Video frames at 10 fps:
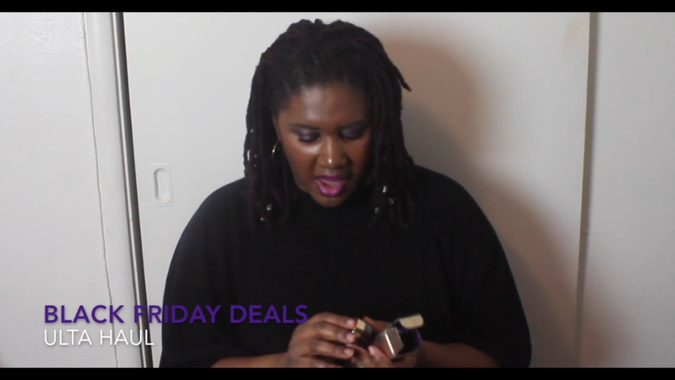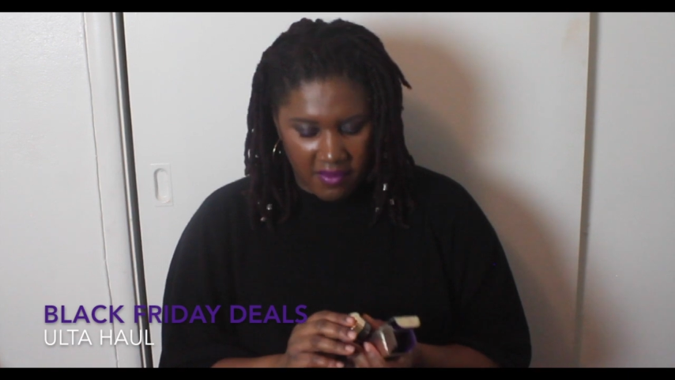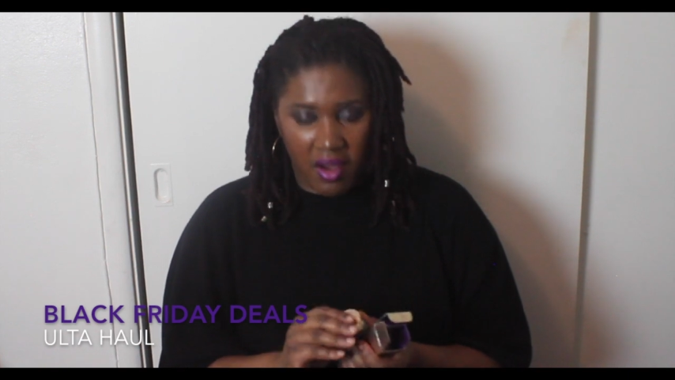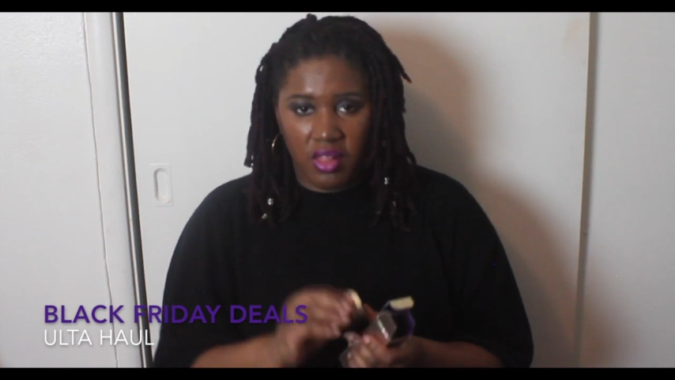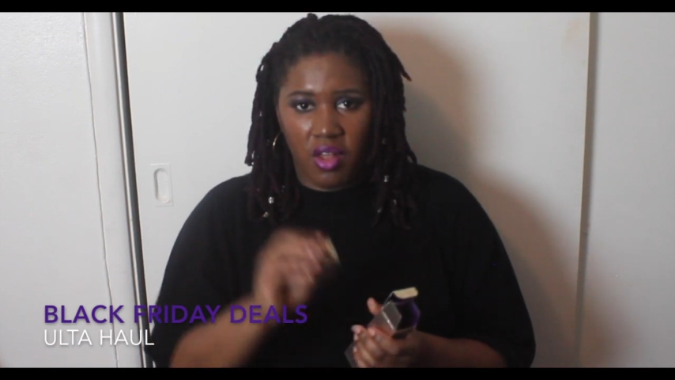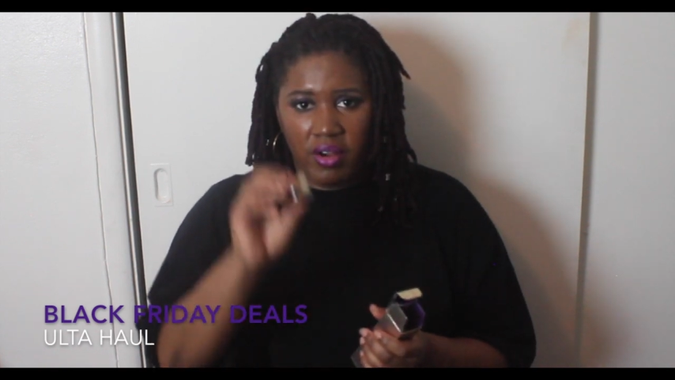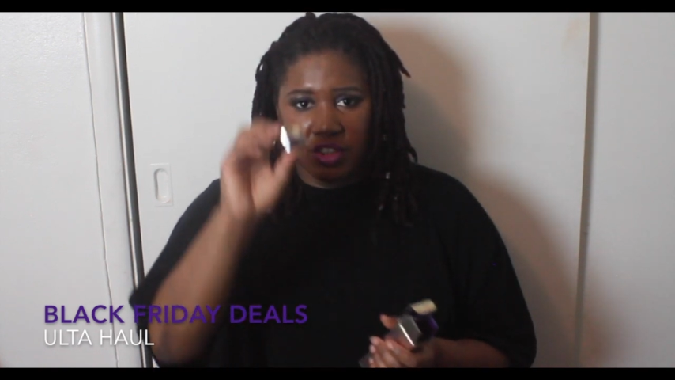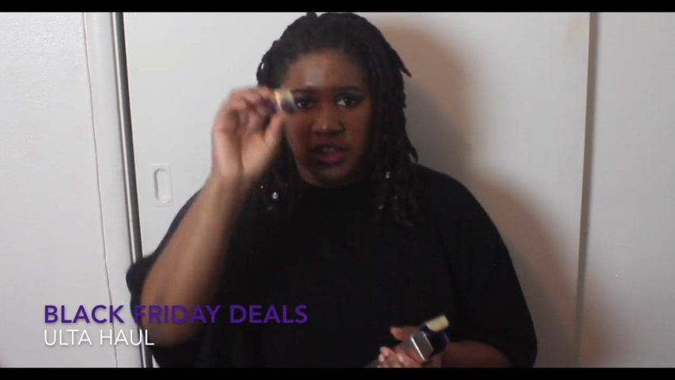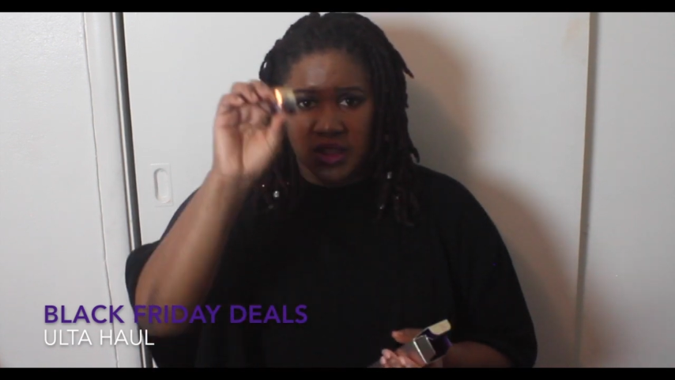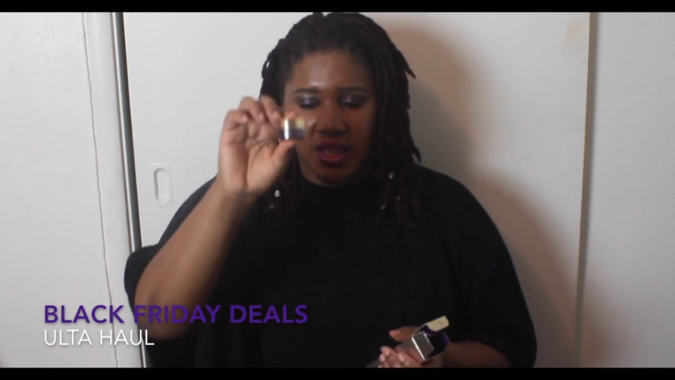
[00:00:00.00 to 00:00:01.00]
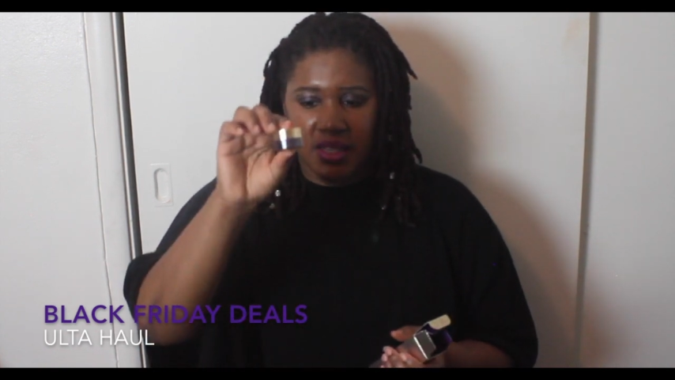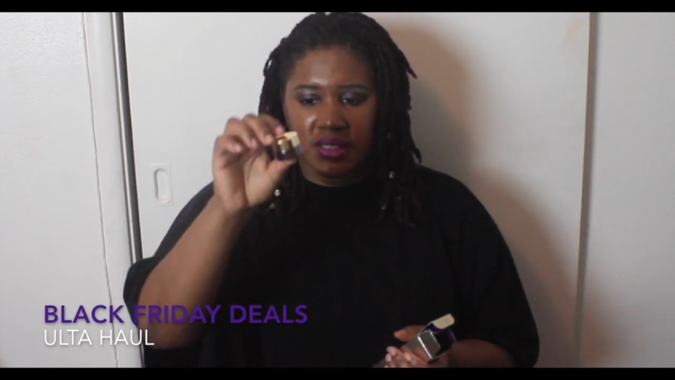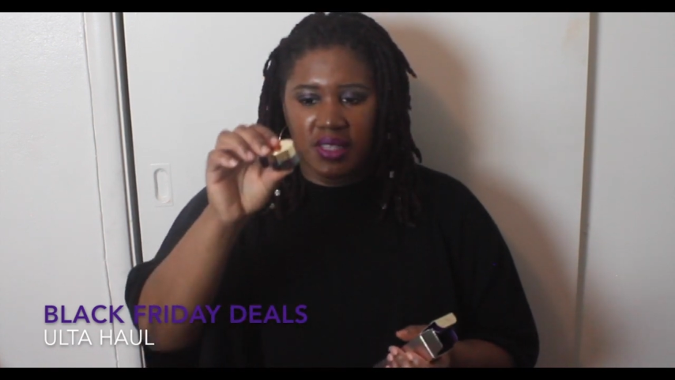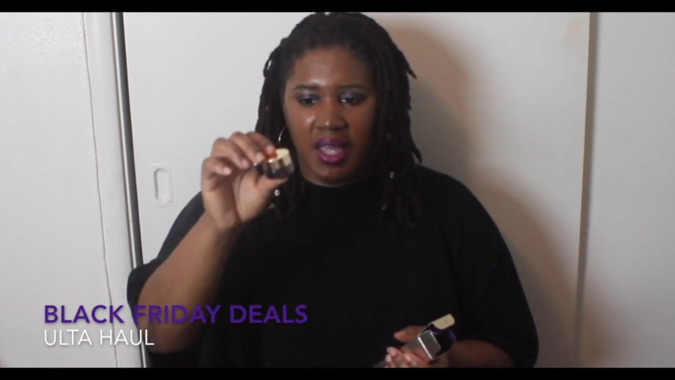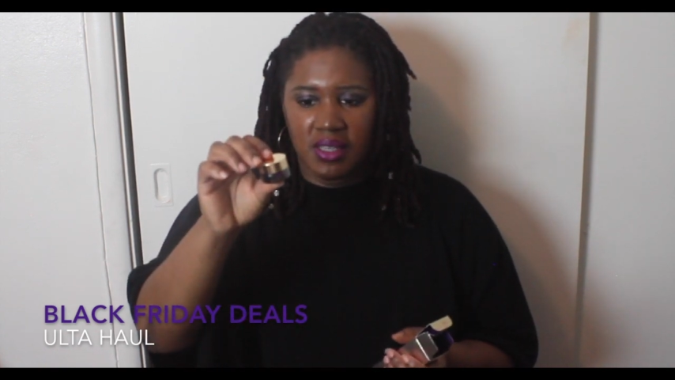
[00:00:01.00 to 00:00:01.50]
have a large deluxe
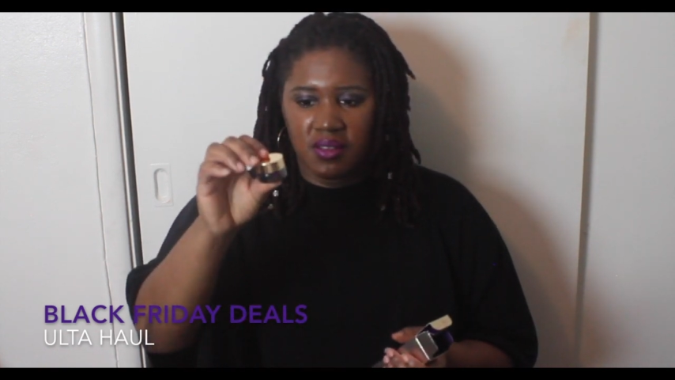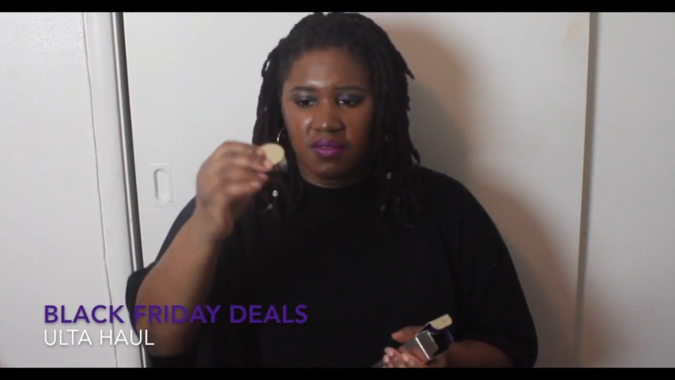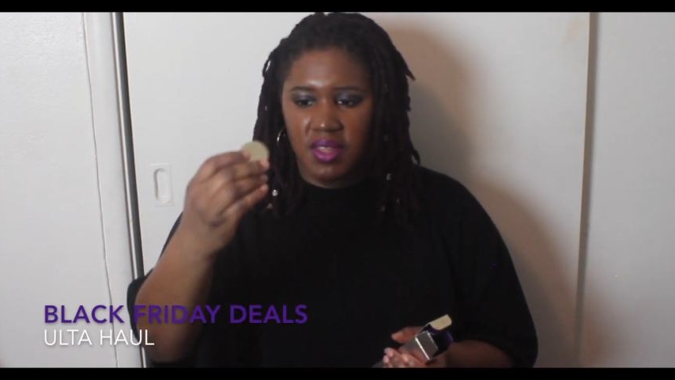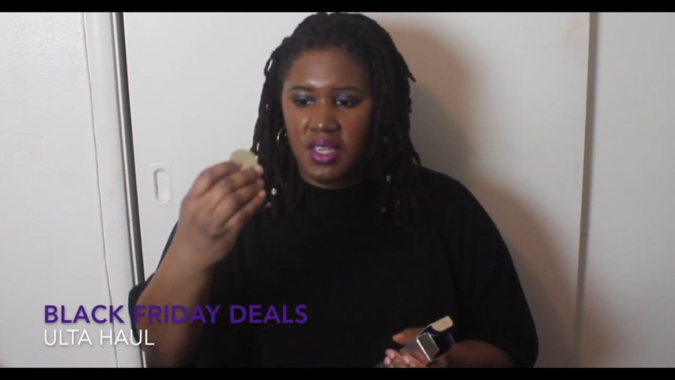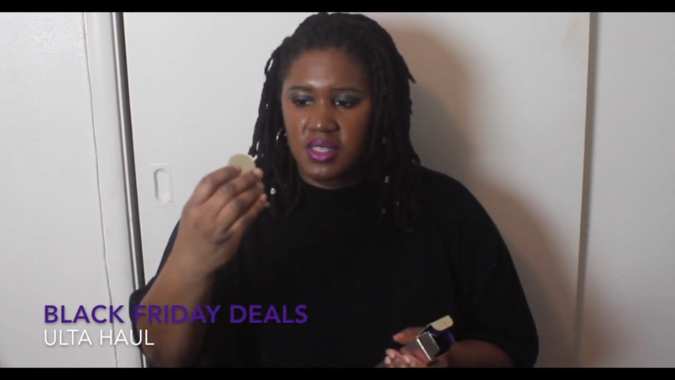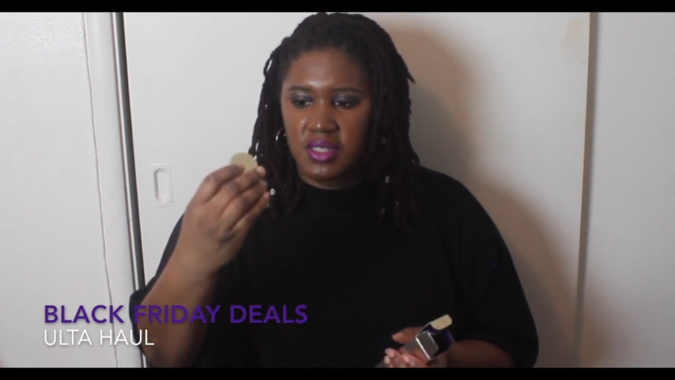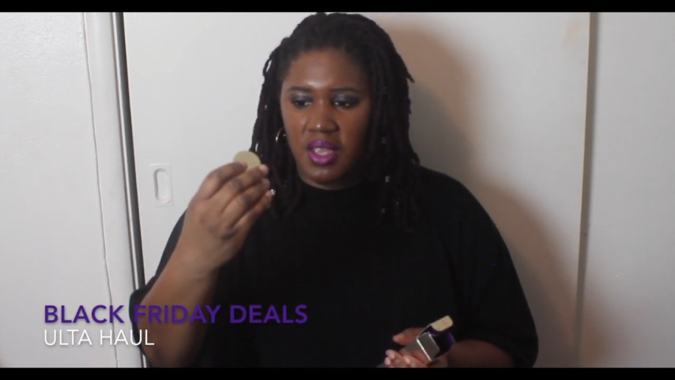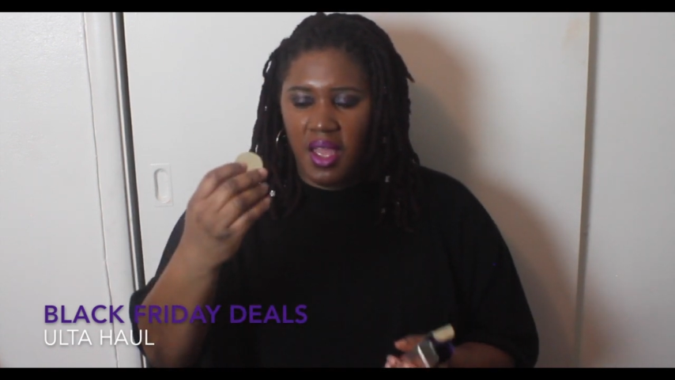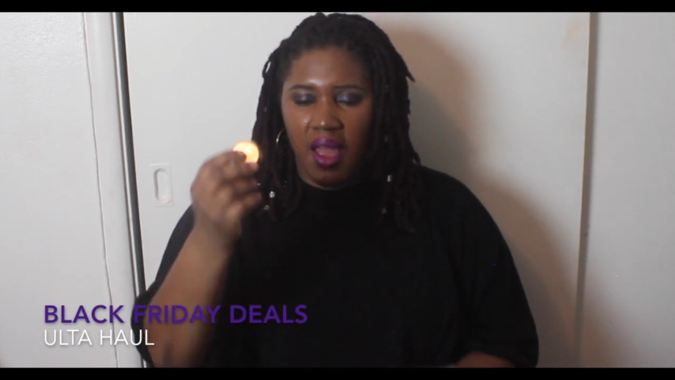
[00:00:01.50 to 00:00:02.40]
size of this.